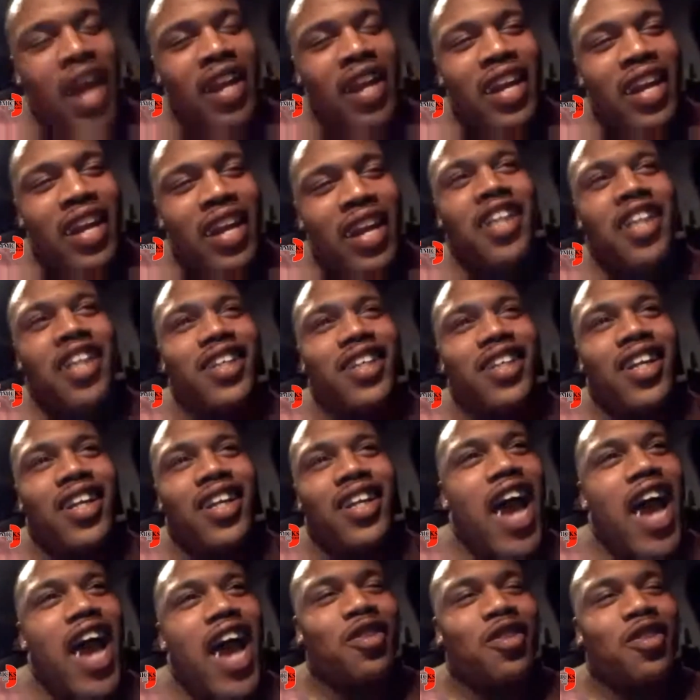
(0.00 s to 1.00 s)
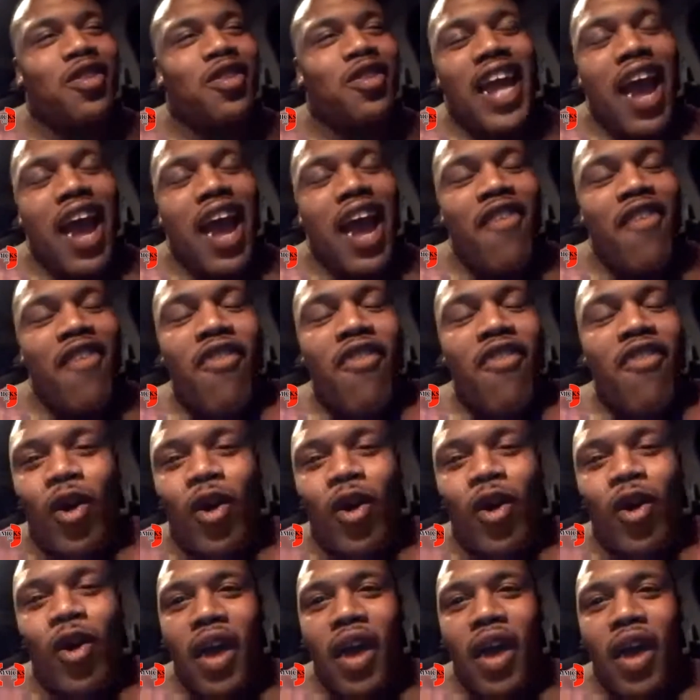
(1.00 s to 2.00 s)
That incident, actually, like I
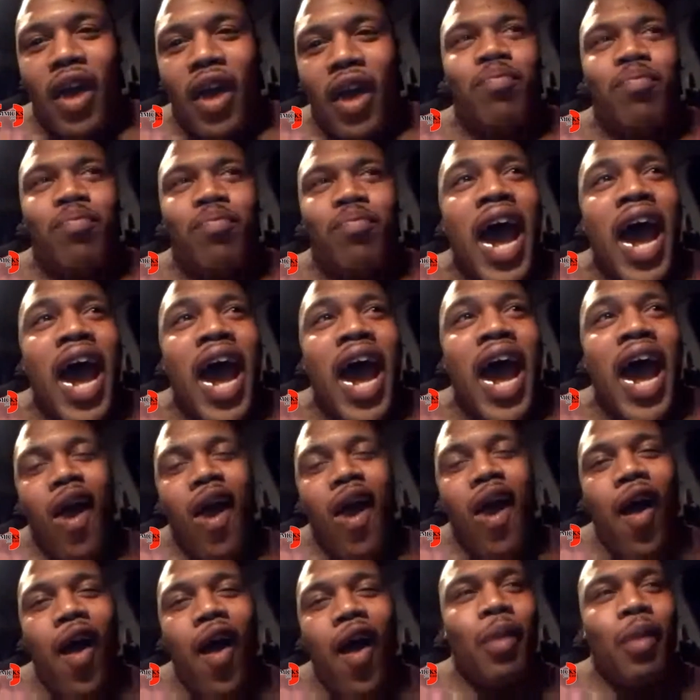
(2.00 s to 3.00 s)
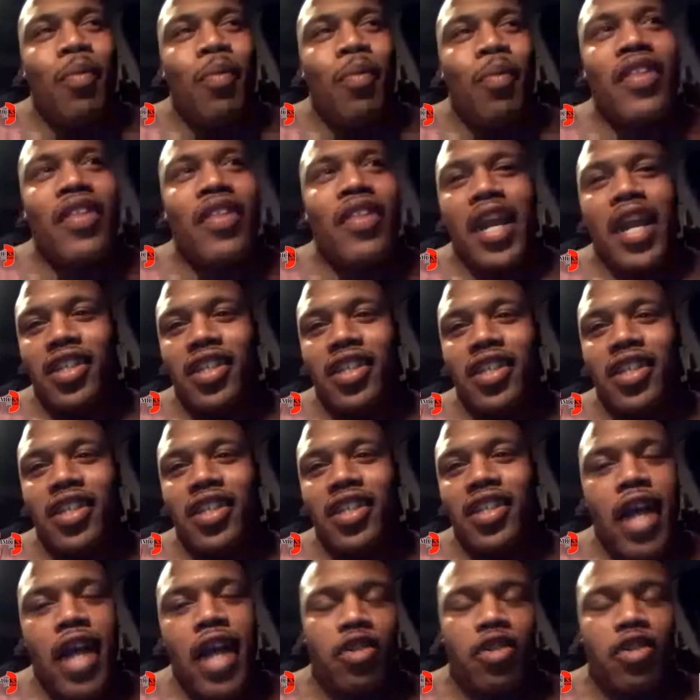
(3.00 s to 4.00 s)
felt bad
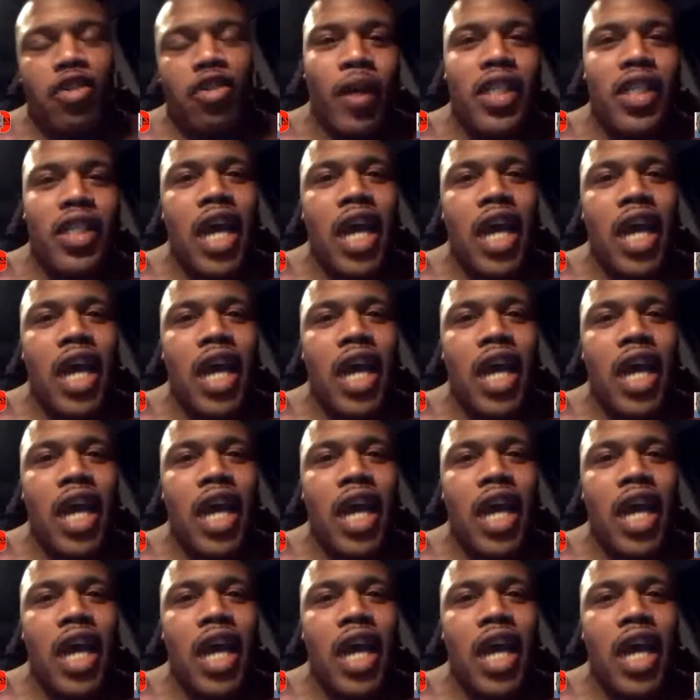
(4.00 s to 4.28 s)
about that incident.